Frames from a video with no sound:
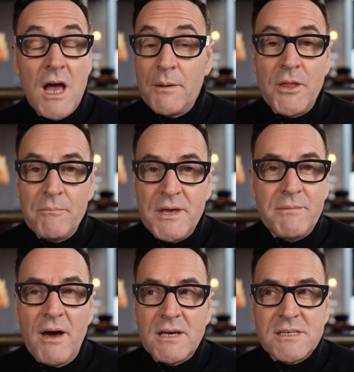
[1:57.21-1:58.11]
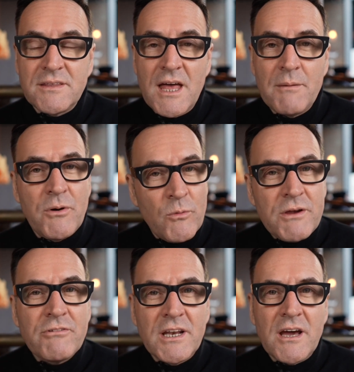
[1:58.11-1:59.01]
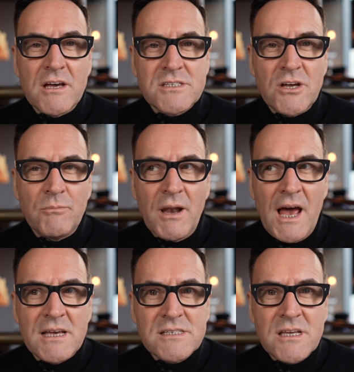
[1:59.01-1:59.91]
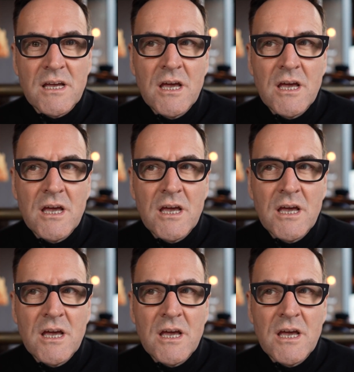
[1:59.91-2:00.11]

I'm not minimizing that, but we really are so blessed.